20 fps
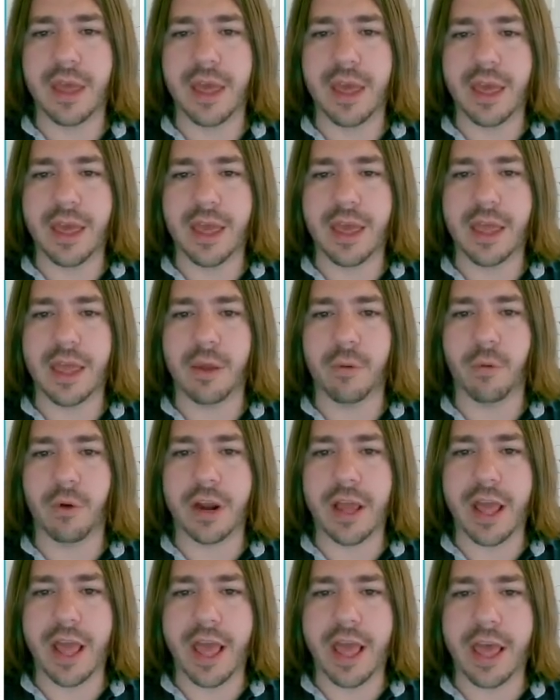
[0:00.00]
And we're
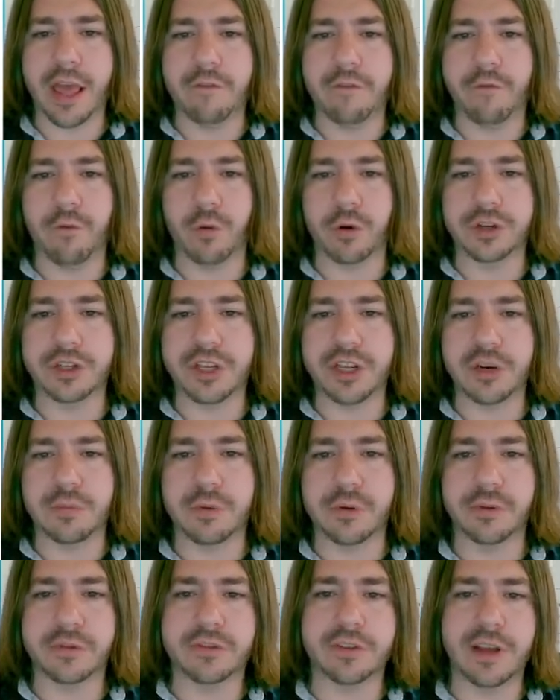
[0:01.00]
going to add fourteen to
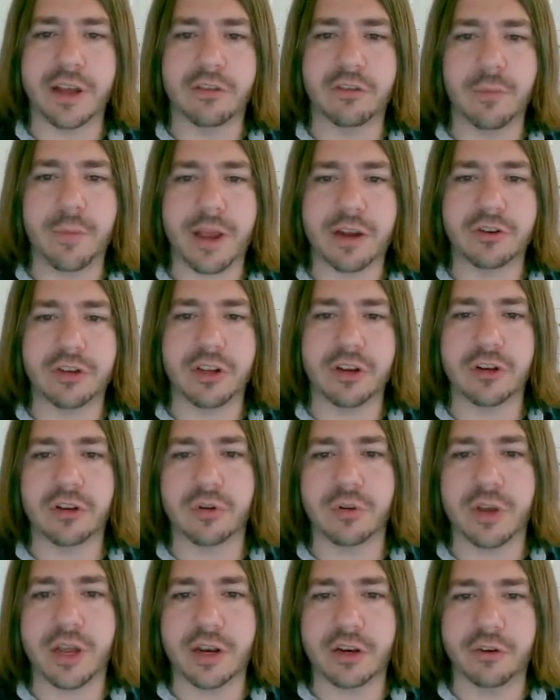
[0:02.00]
both sides. So I'm actually going to do
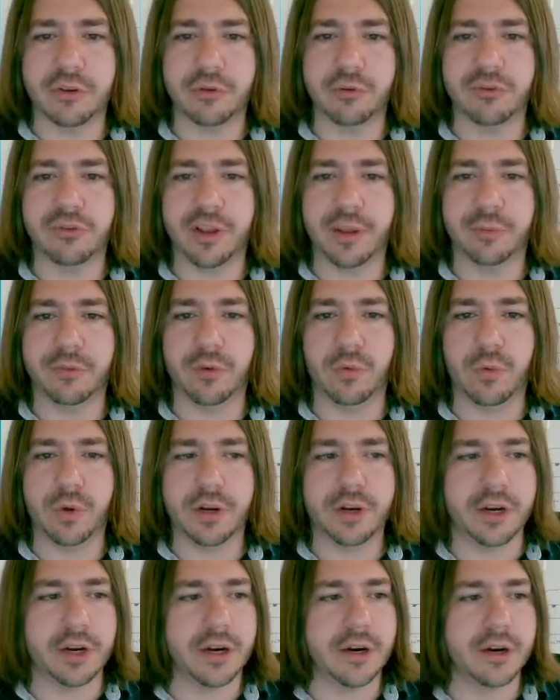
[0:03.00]
kind of two steps in one
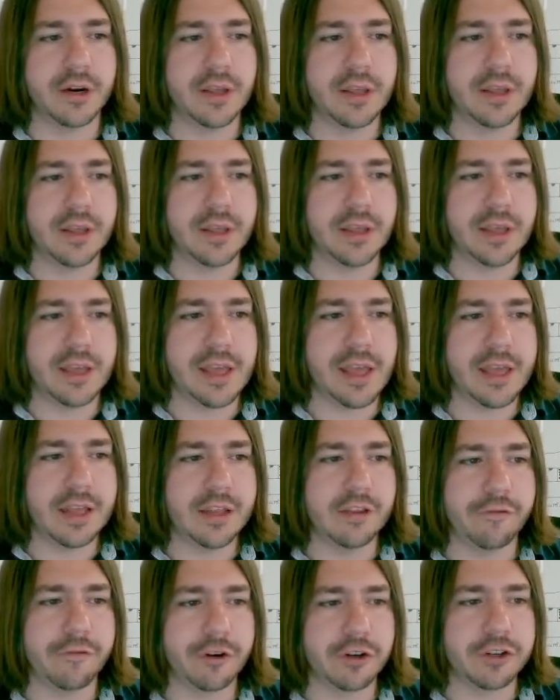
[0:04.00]
here. Again,
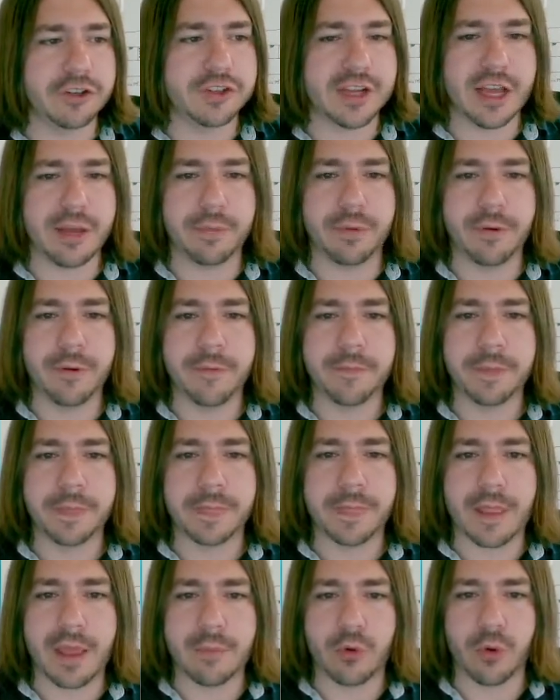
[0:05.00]
the first step,
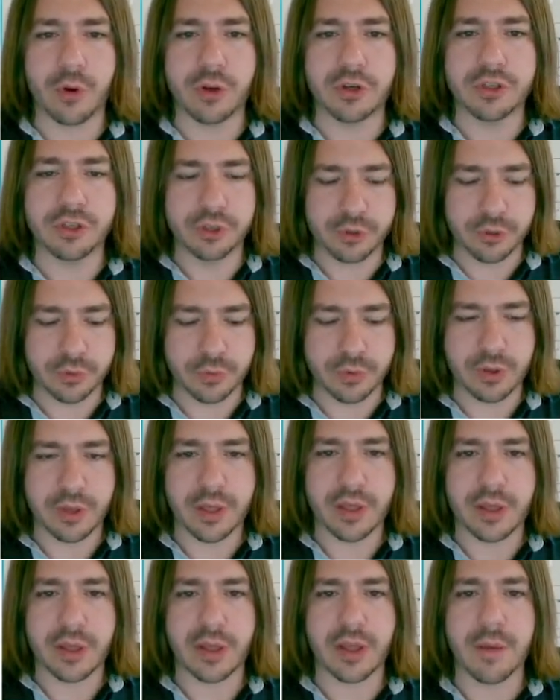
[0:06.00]
I'm going to
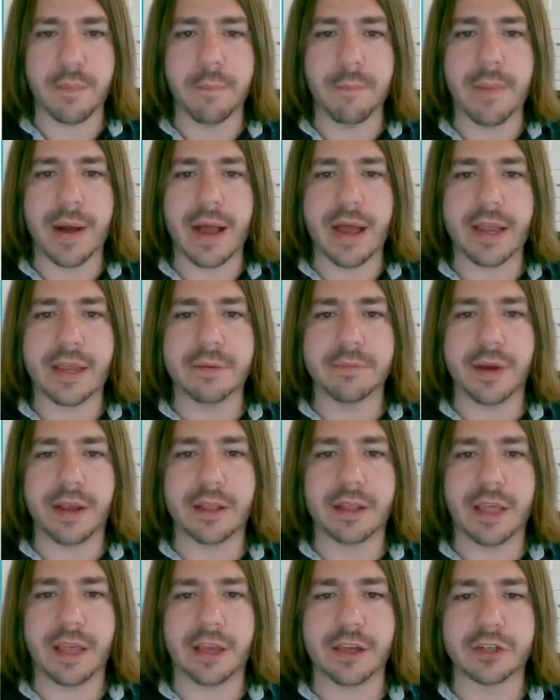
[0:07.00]
combine my
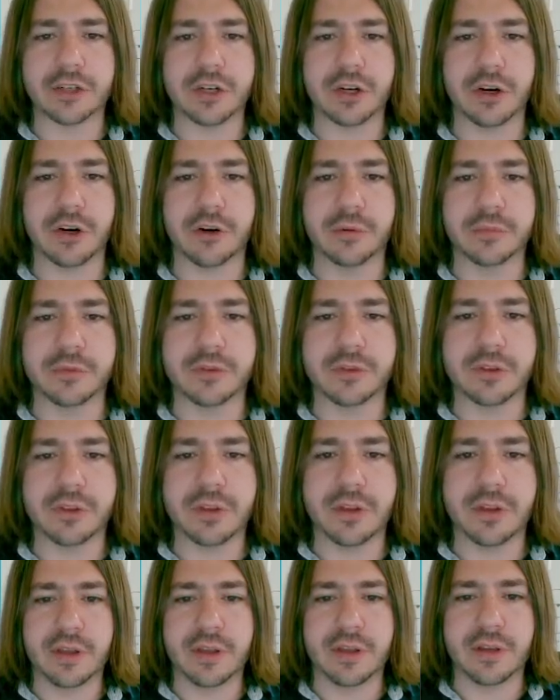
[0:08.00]
like terms,
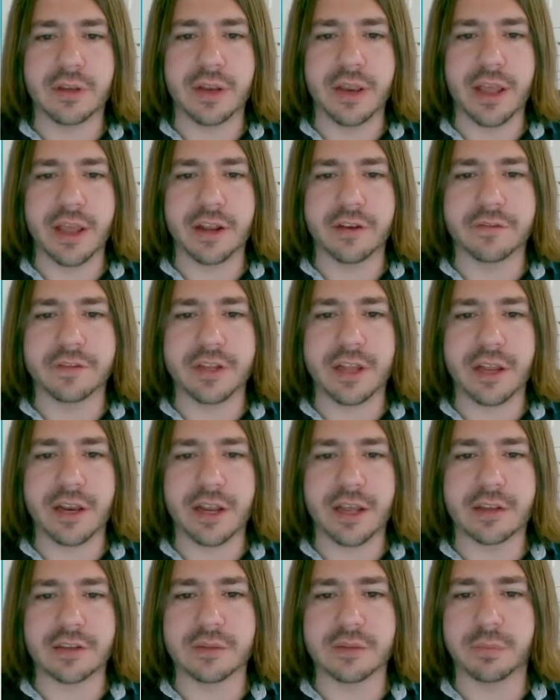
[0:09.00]
negative ten
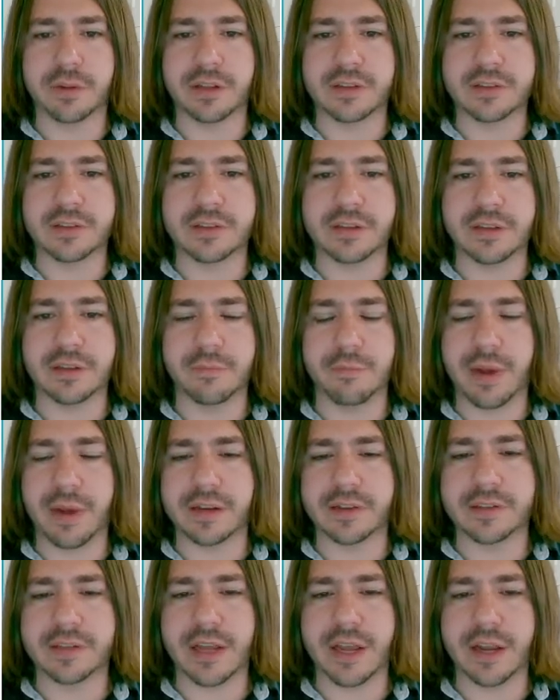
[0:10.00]
x plus
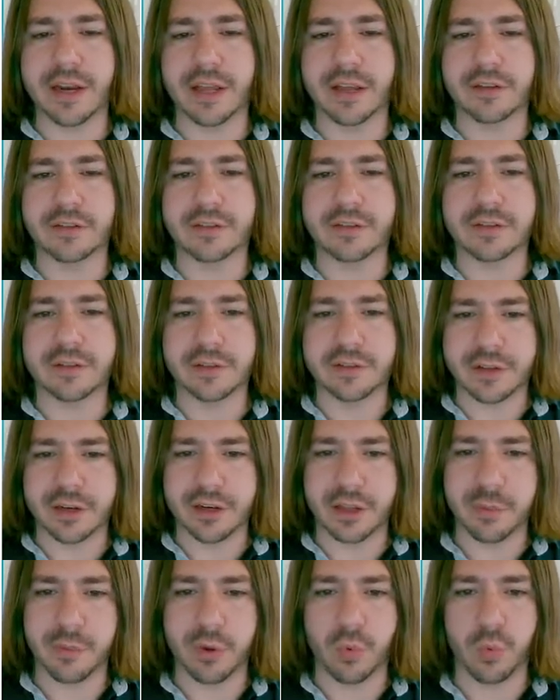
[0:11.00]
minus nine x. It's going
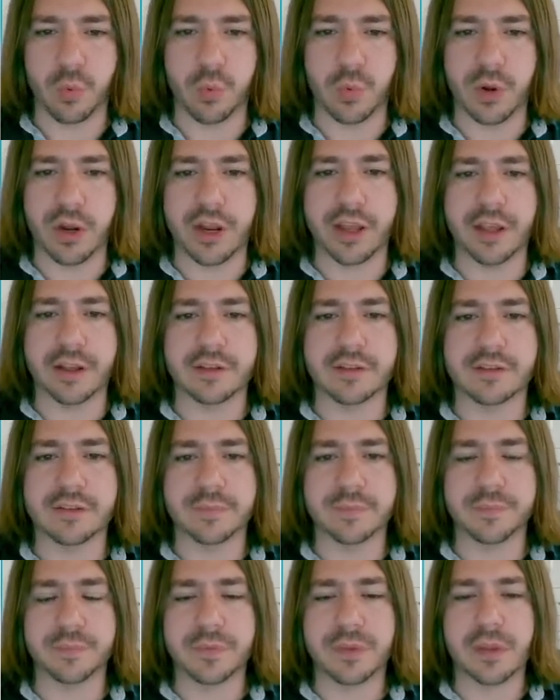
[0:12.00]
to give me one x.
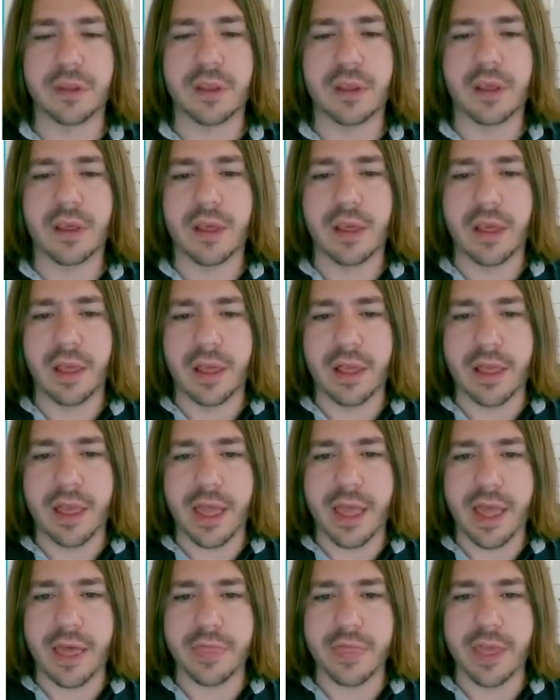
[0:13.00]

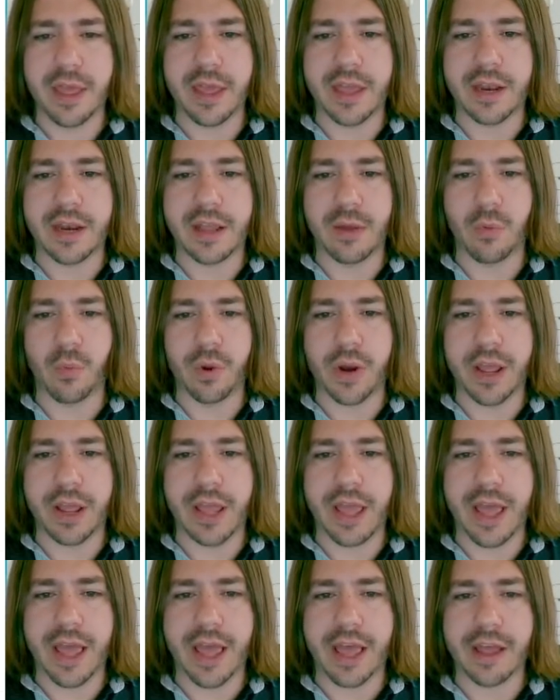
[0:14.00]
And then when I
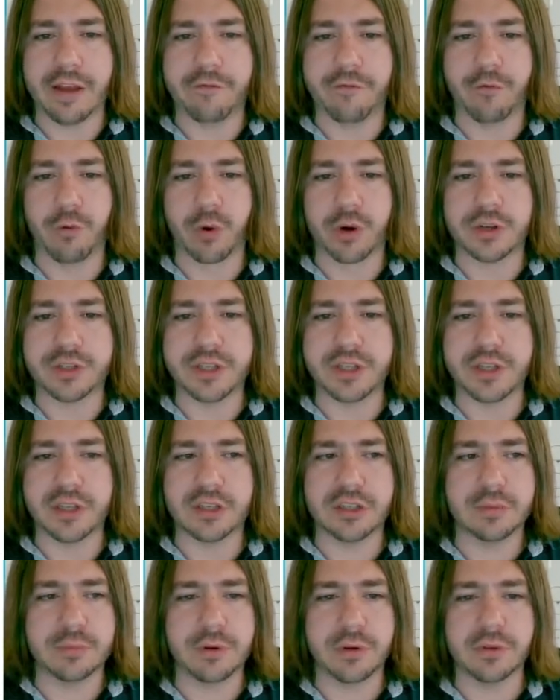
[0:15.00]
add fourteen
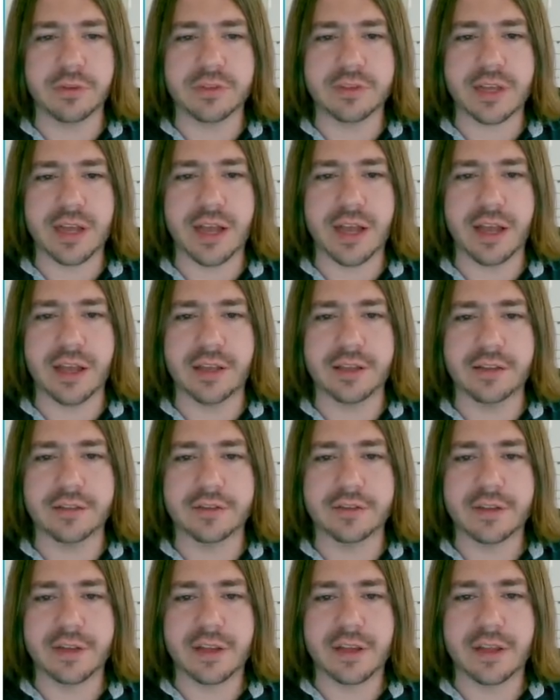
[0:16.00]
to both
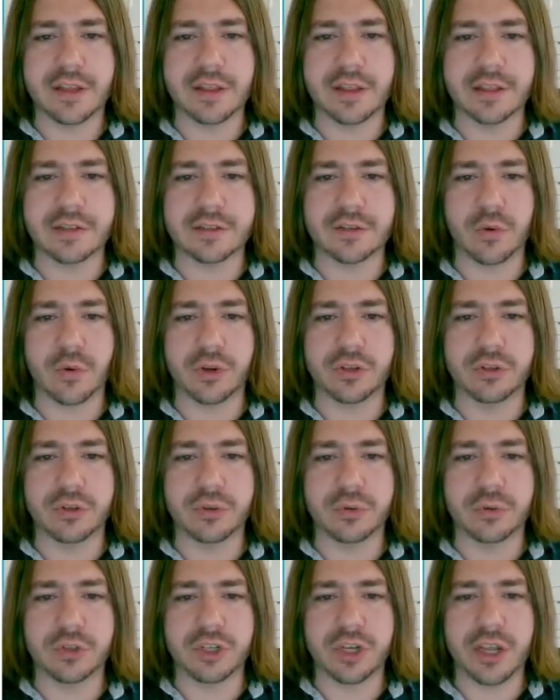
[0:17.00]
sides, that's going
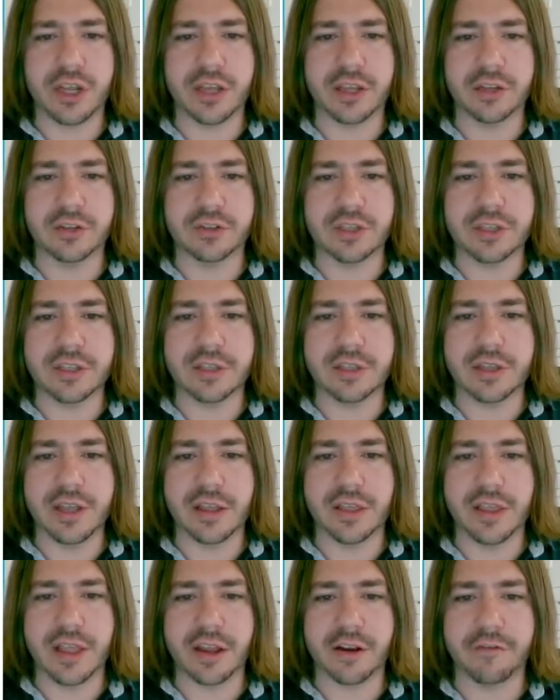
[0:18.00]
to change the
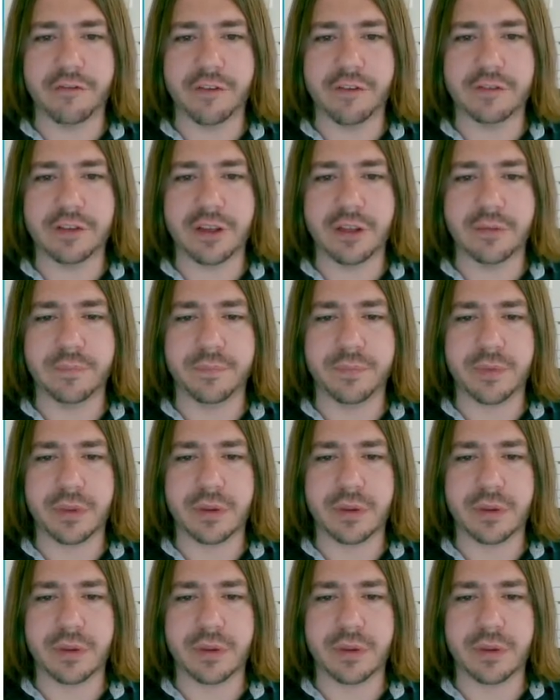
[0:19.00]
negative fifteen